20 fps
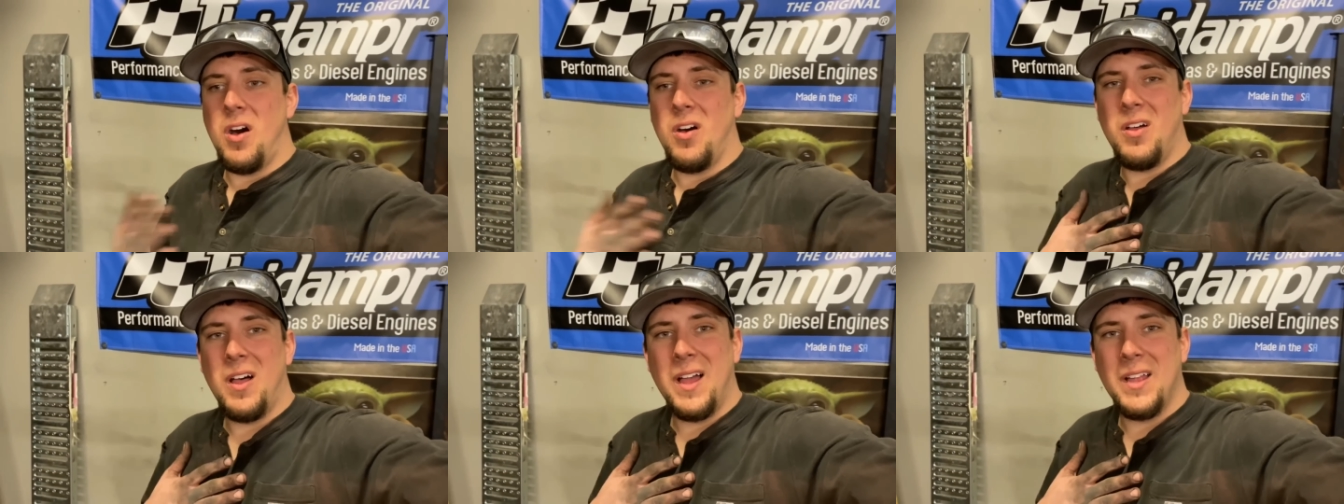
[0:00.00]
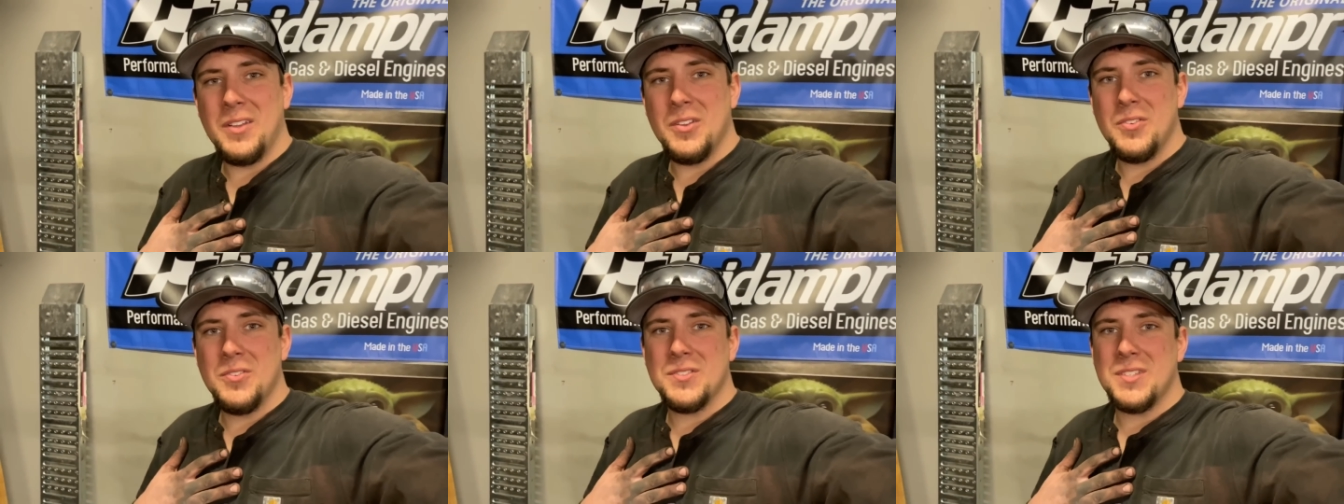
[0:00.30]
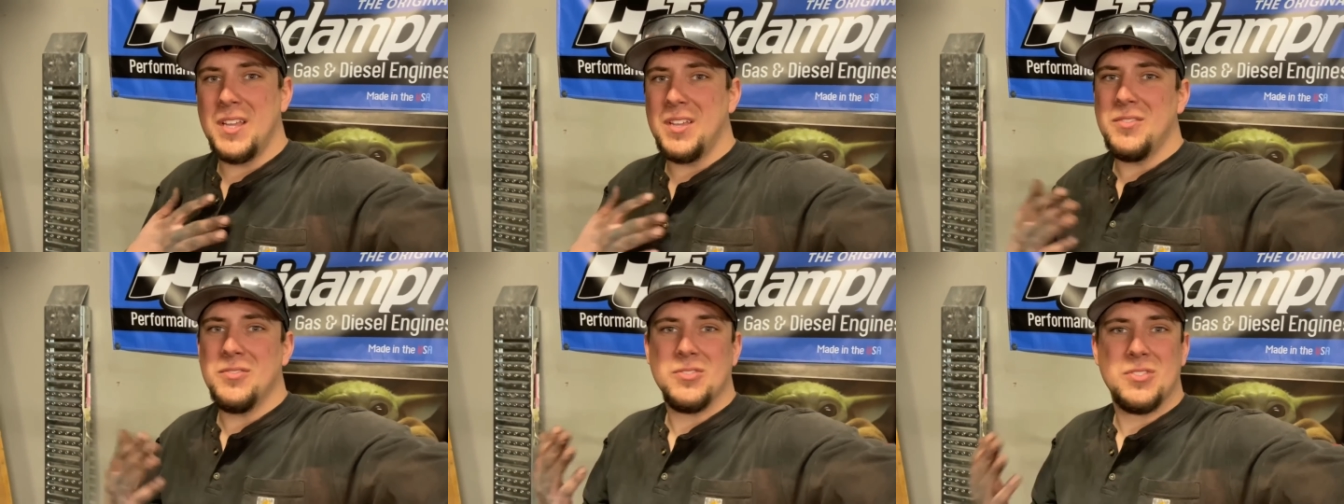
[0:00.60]
All I do
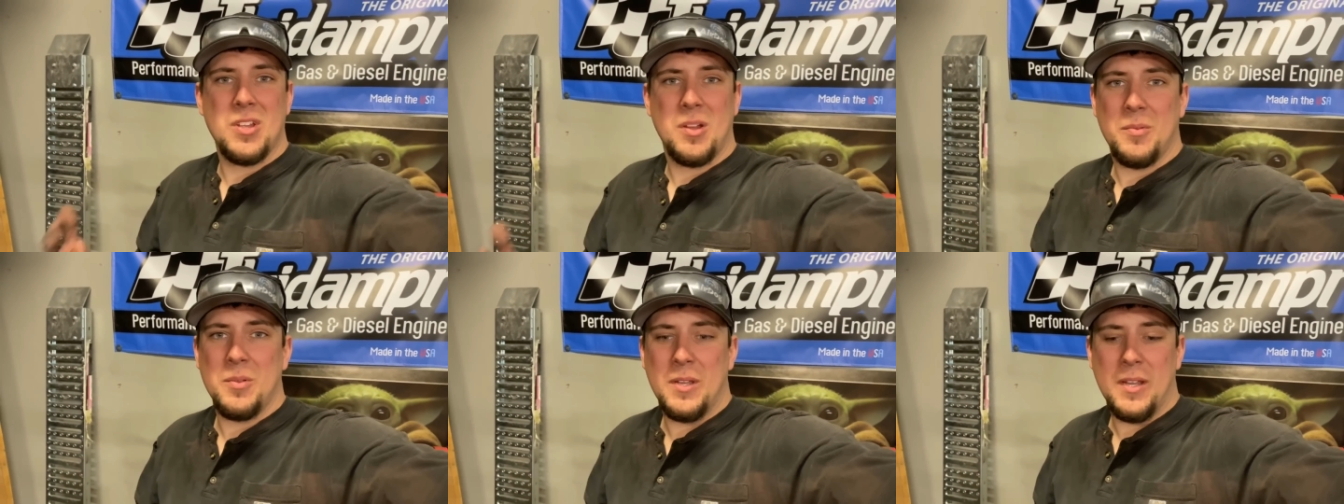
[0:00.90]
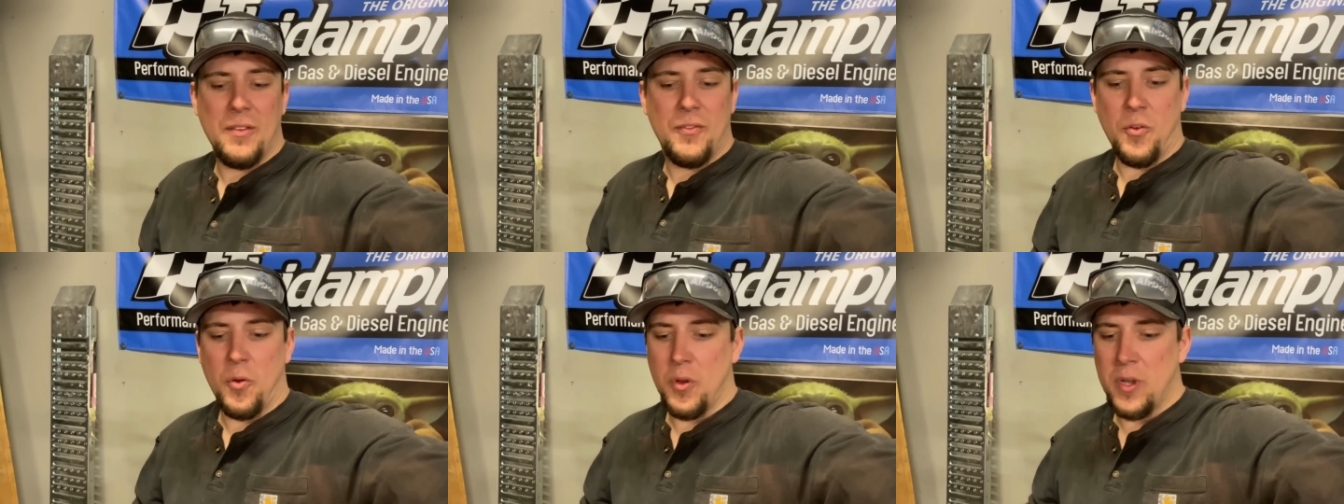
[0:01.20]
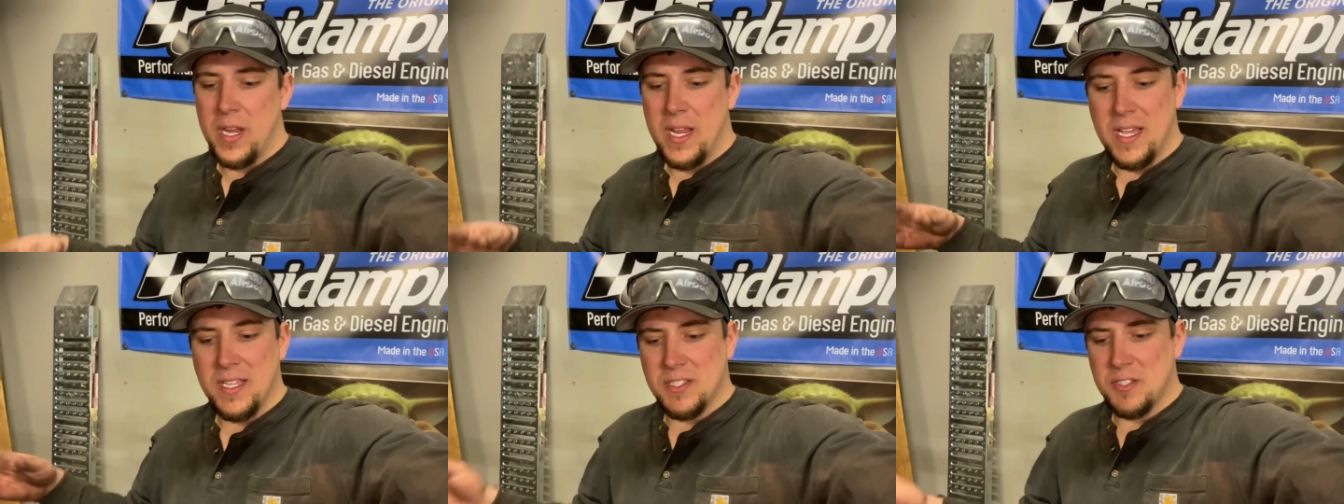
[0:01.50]
is I use
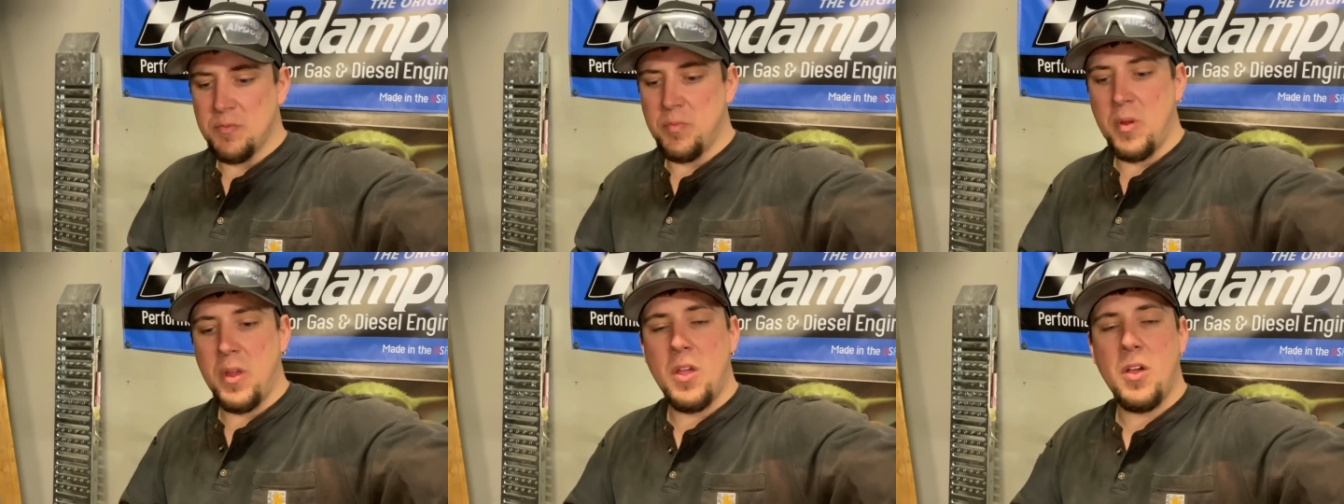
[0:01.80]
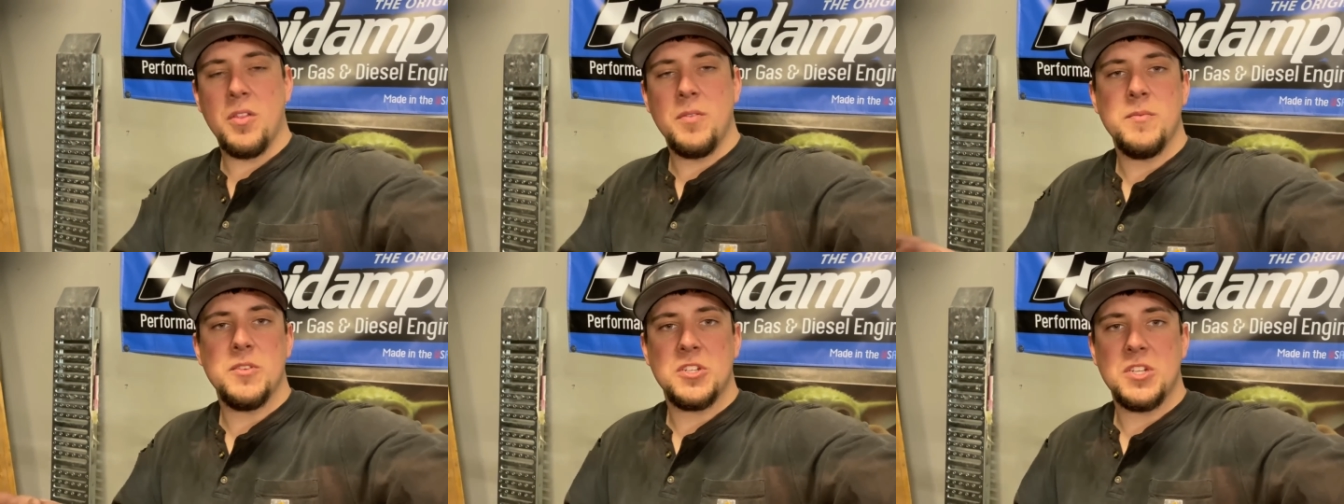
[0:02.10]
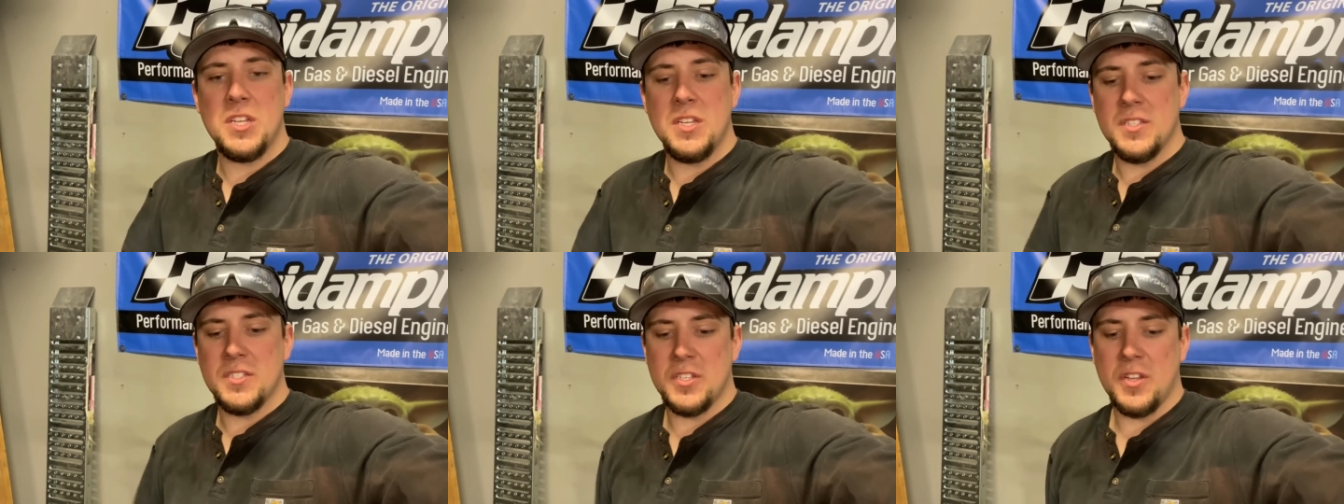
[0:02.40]
WD-40. I spray all the
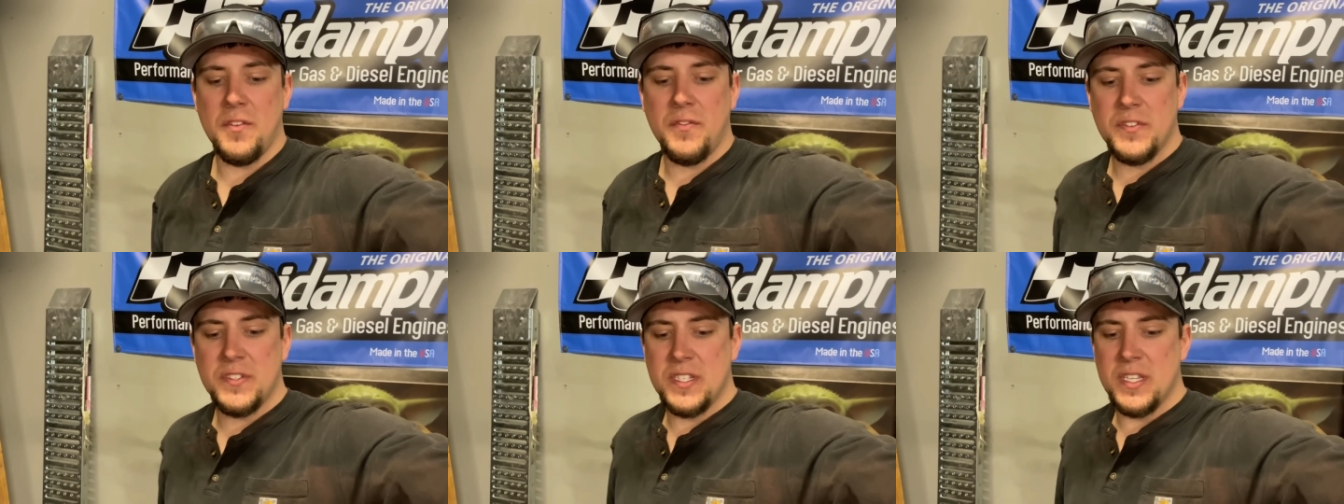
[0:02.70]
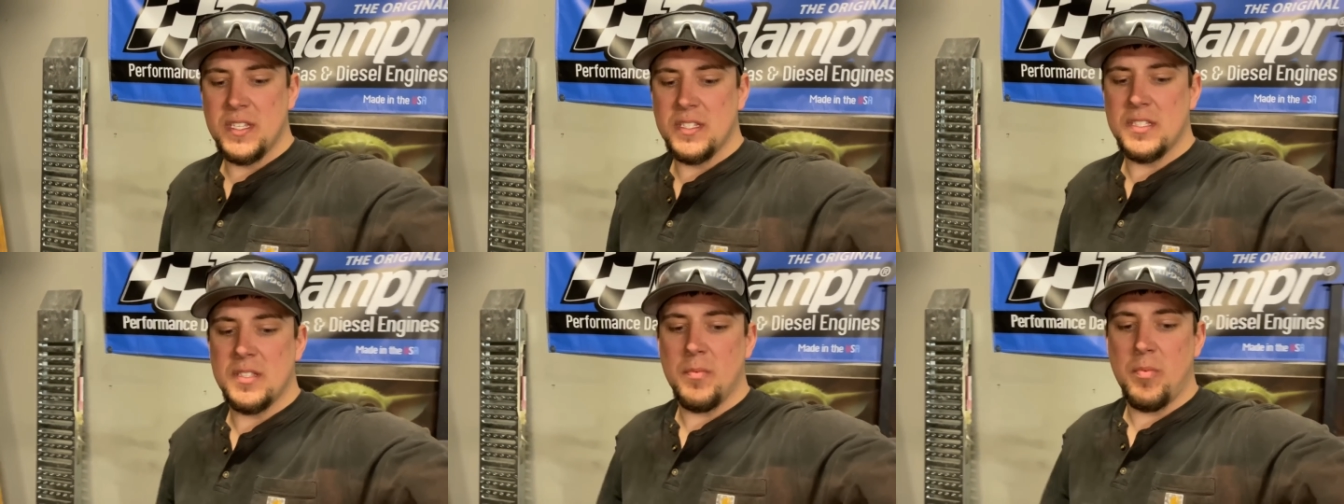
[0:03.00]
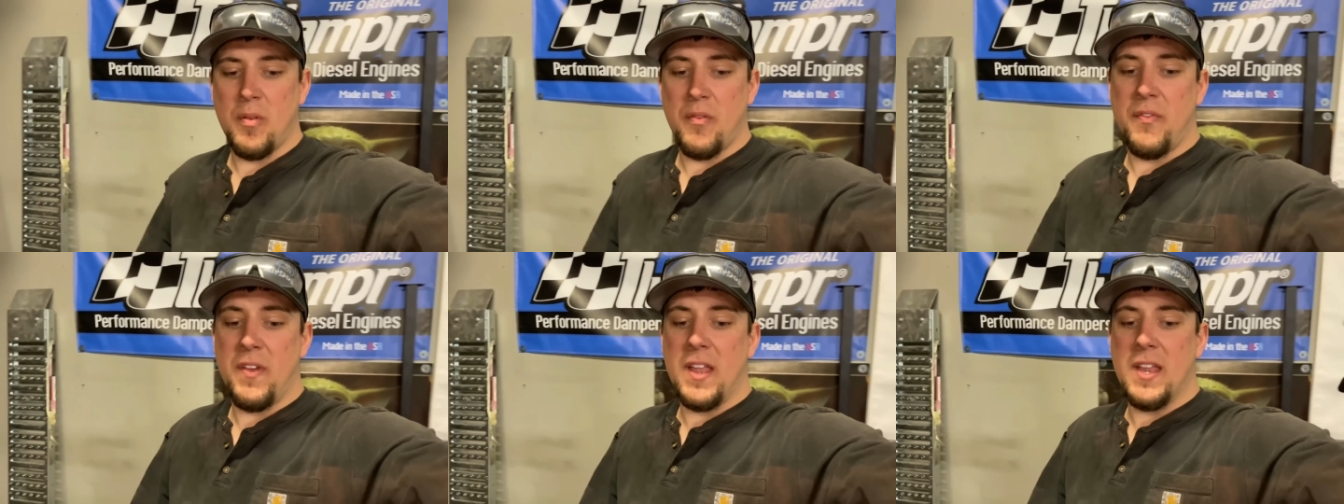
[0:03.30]
machine surfaces to
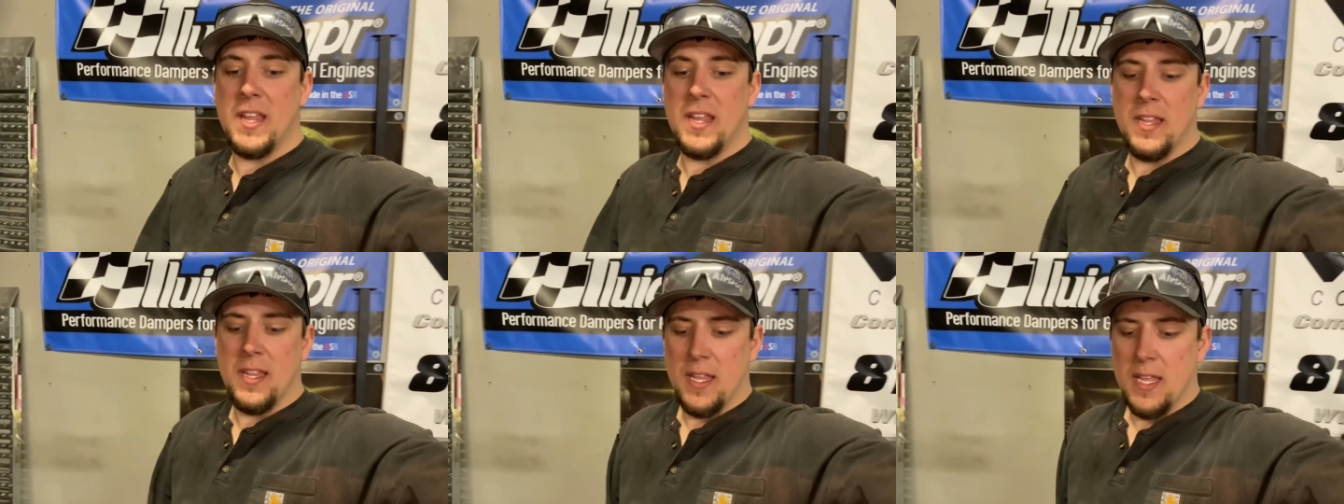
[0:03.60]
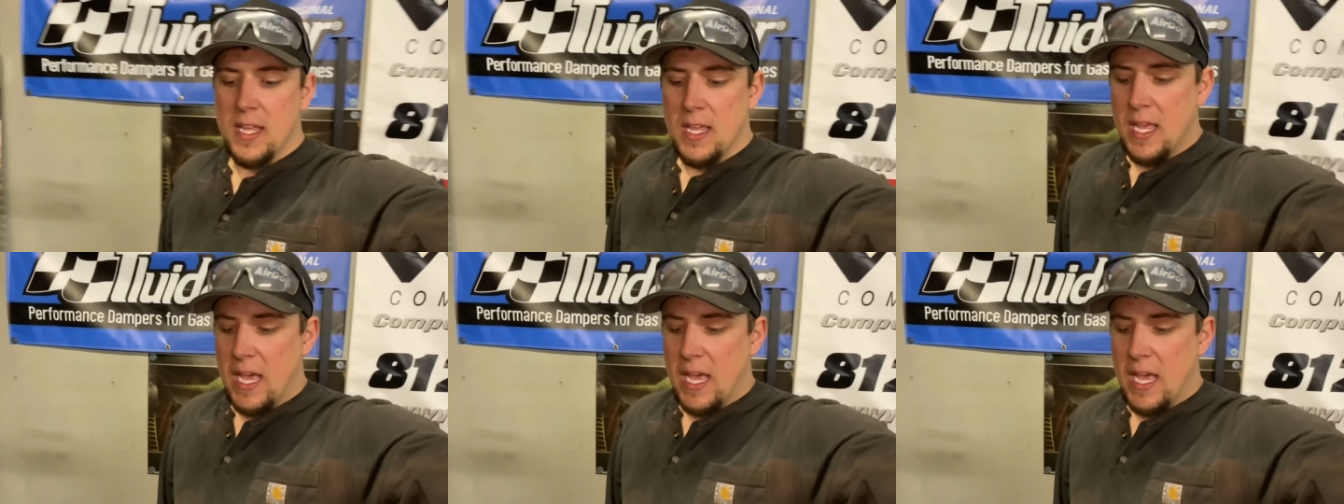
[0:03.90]
prevent it.